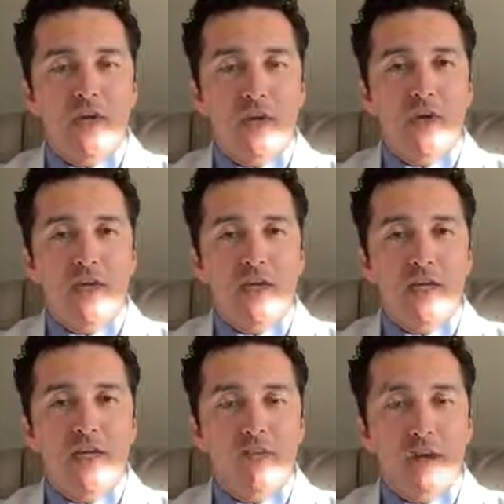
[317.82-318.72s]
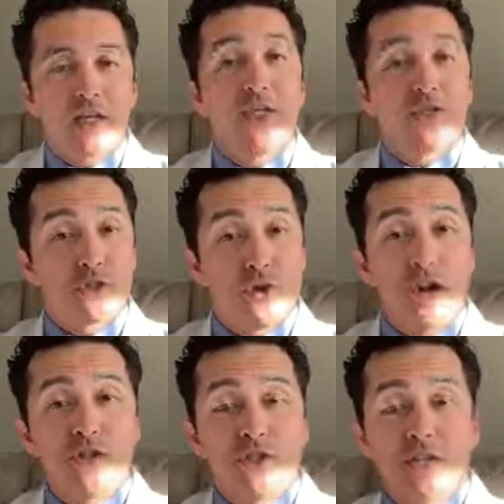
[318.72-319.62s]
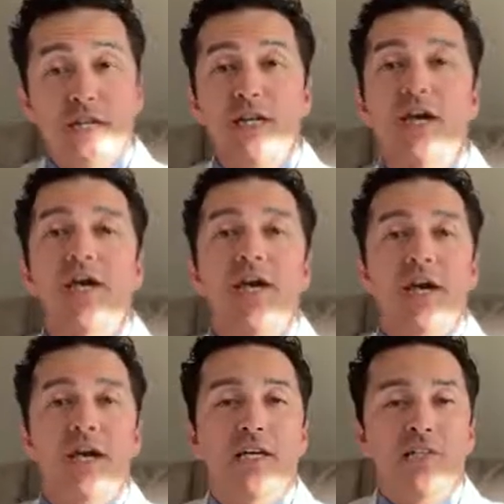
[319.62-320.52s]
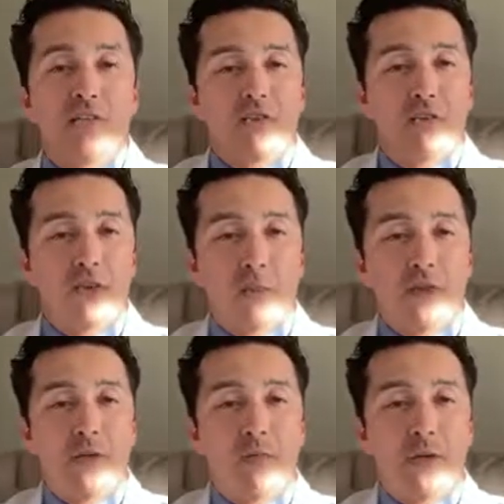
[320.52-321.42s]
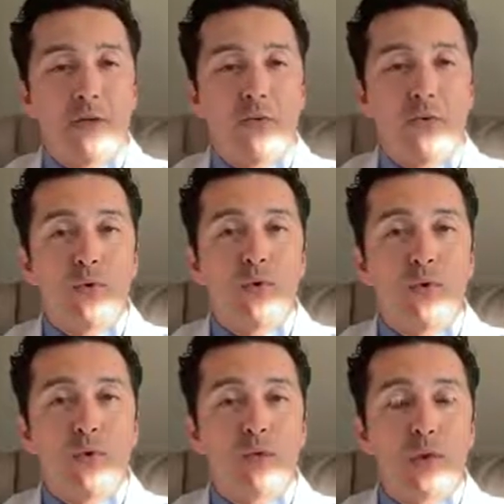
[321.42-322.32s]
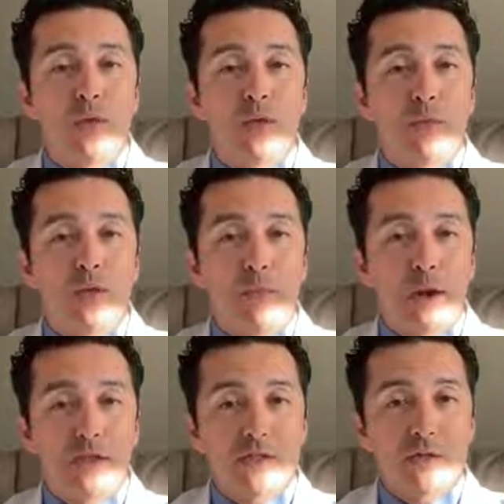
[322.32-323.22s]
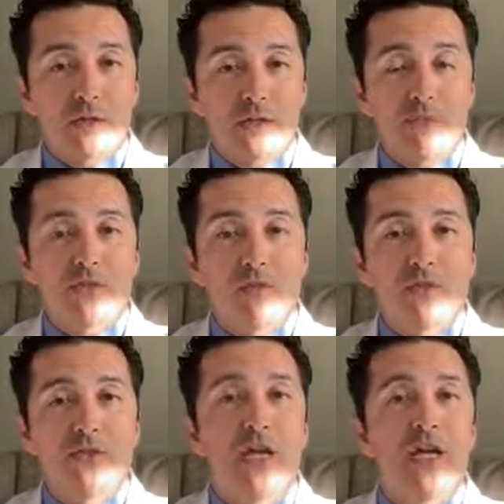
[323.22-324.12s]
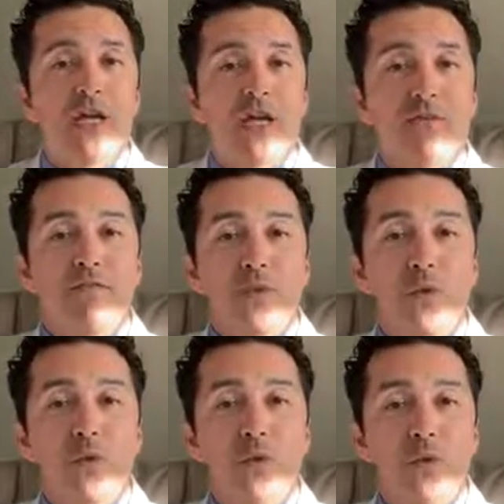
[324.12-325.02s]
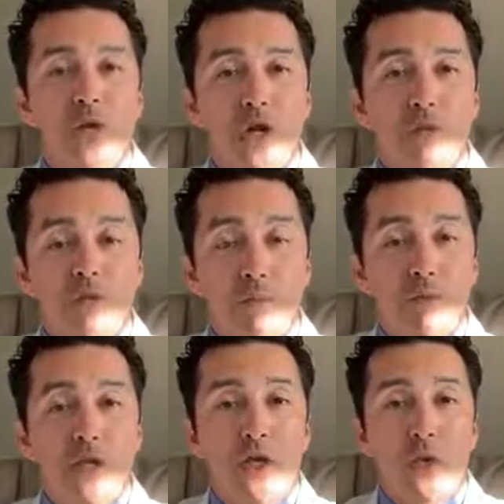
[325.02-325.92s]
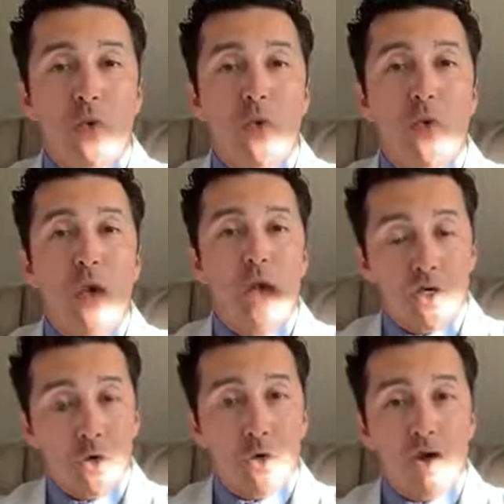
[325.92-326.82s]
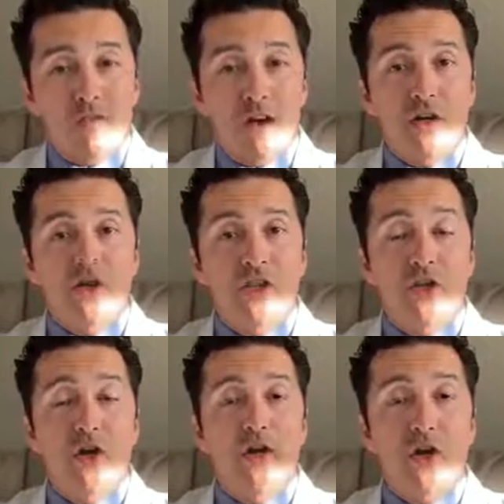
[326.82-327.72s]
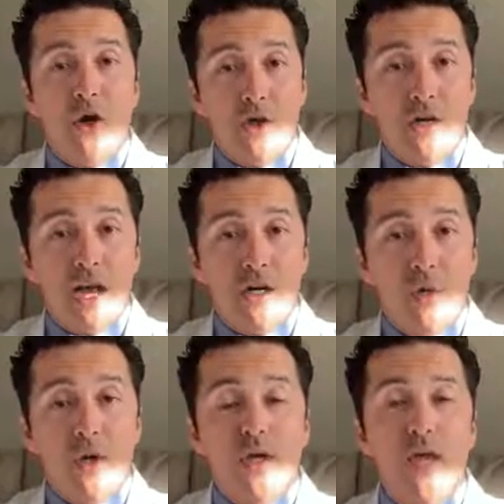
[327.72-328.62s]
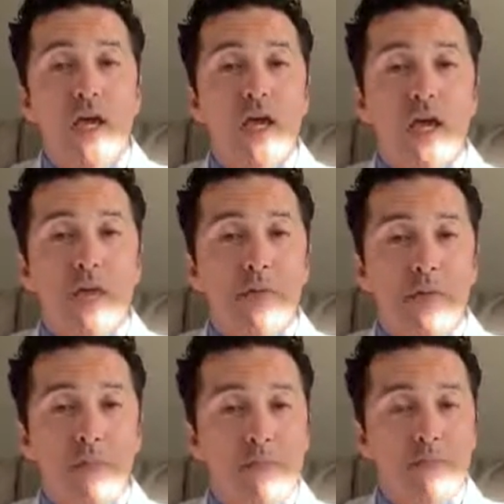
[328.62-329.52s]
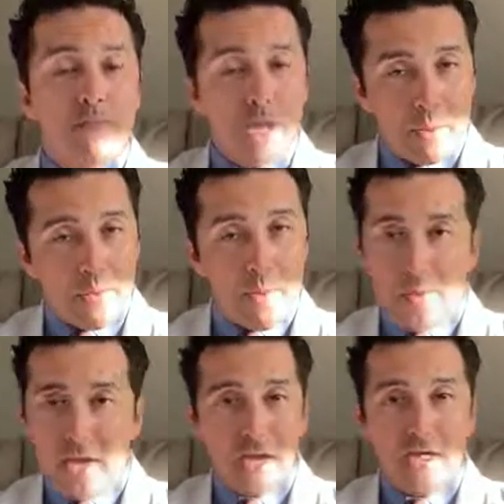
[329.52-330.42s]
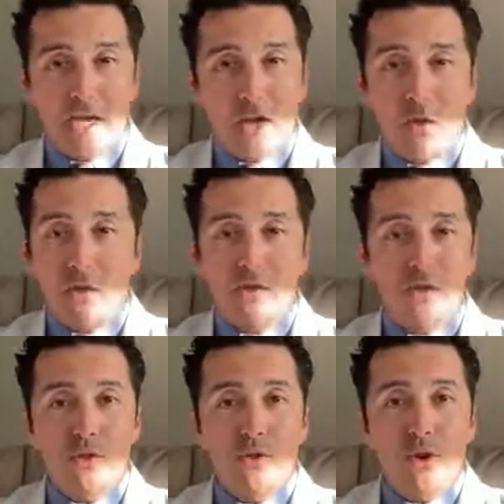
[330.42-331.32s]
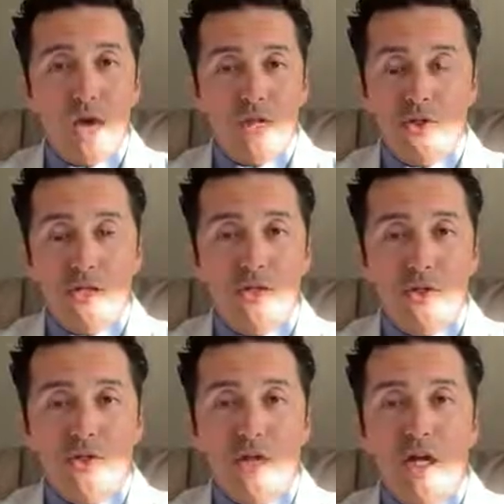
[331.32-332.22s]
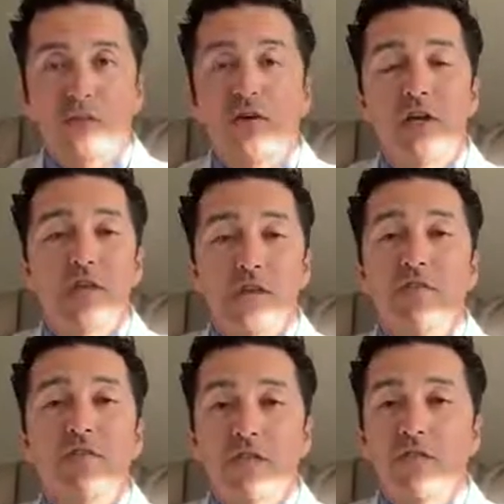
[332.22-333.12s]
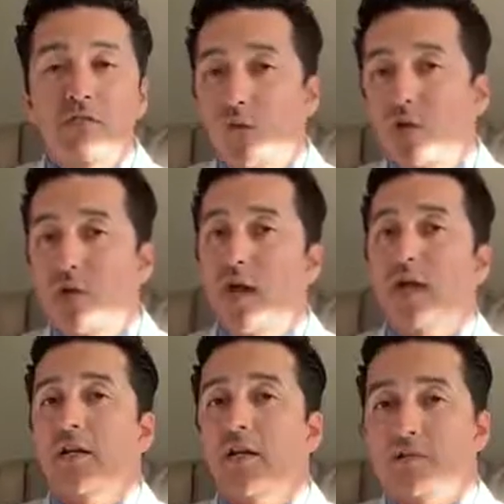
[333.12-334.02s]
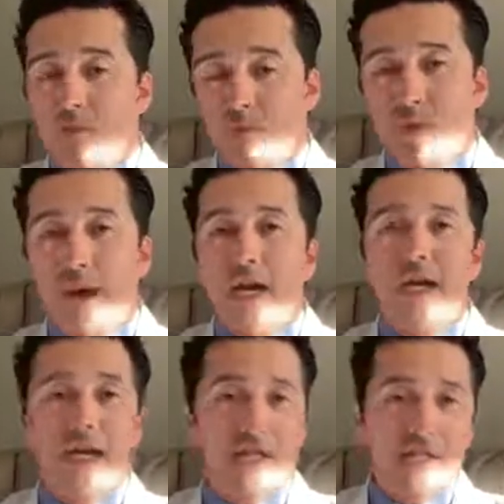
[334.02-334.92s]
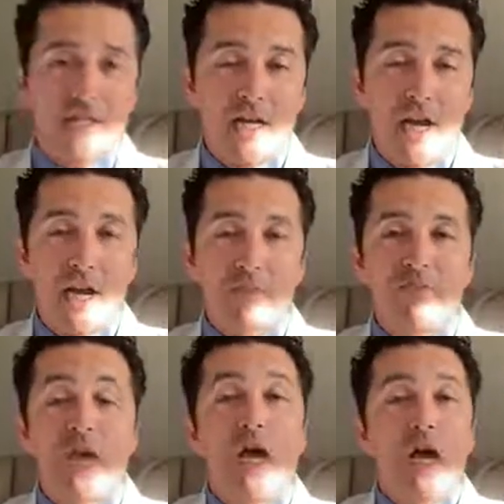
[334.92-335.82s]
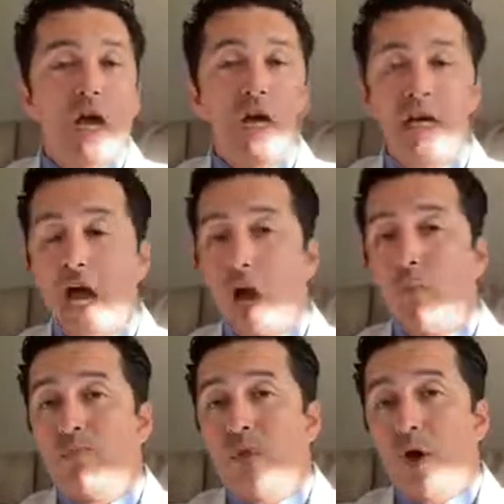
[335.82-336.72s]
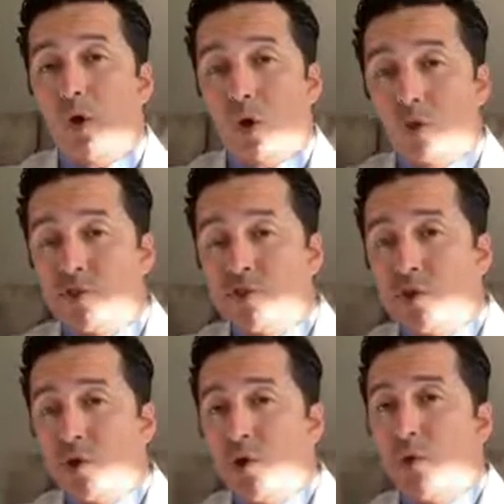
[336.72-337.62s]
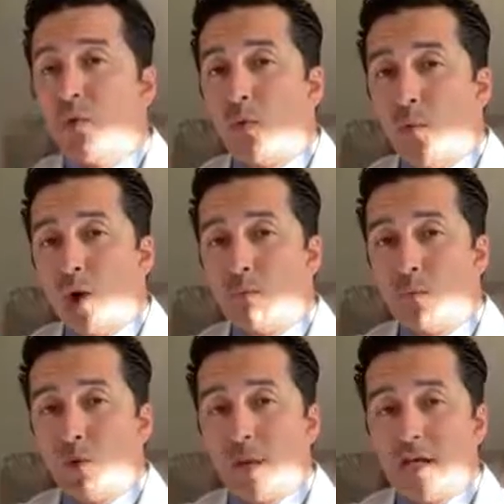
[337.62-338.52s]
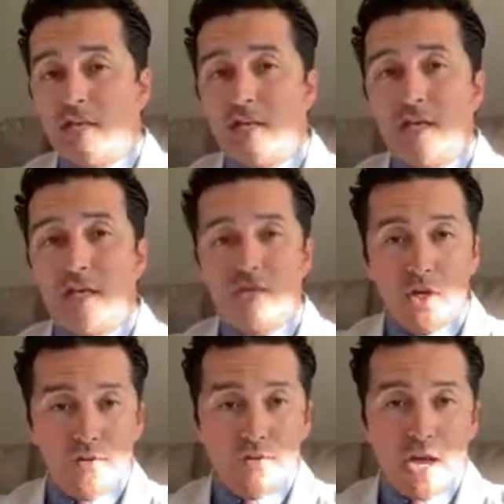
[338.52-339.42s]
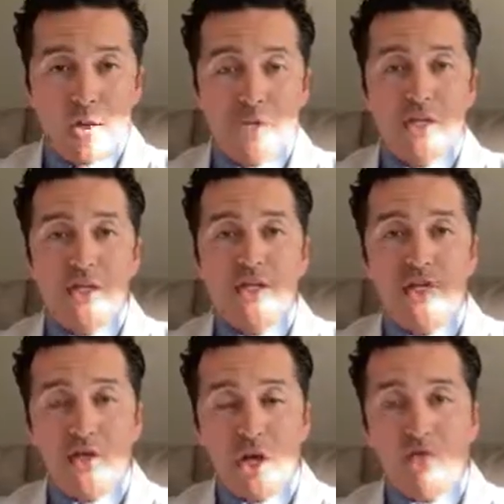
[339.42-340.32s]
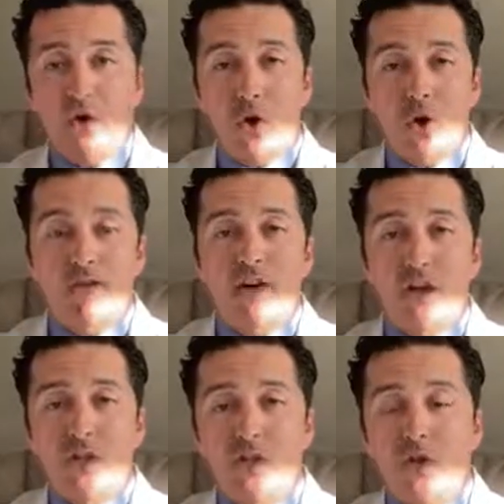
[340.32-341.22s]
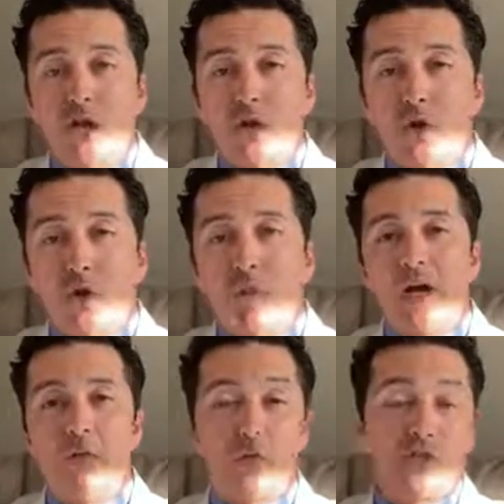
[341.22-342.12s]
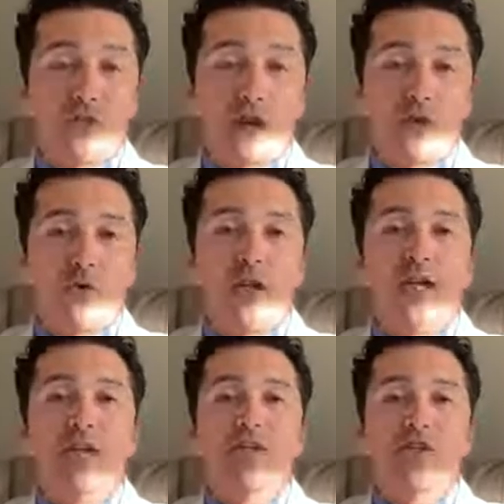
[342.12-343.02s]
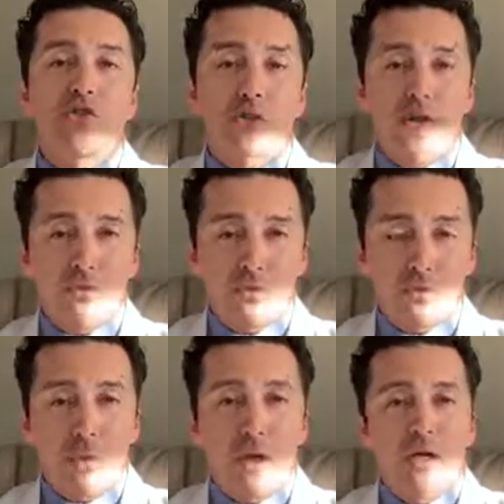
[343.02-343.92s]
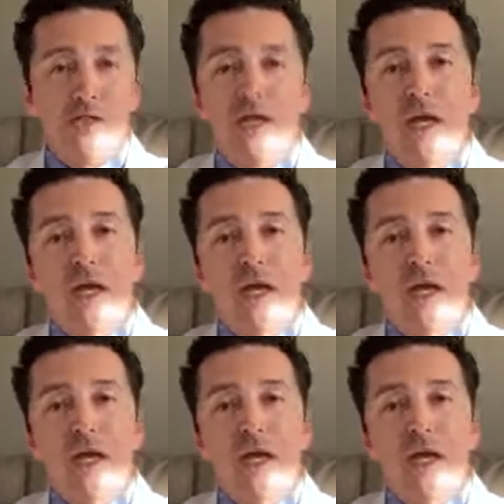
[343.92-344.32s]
with, pay attention to your hygiene, stay away from other people with possible symptoms. If you know somebody who had coronavirus that you had a contact with, it may not be a bad idea at all to isolate yourself, even if you're not symptomatic at that time. Now, also, one more last thing. If you have diabetes and you have coronavirus, your body will start creating stress response.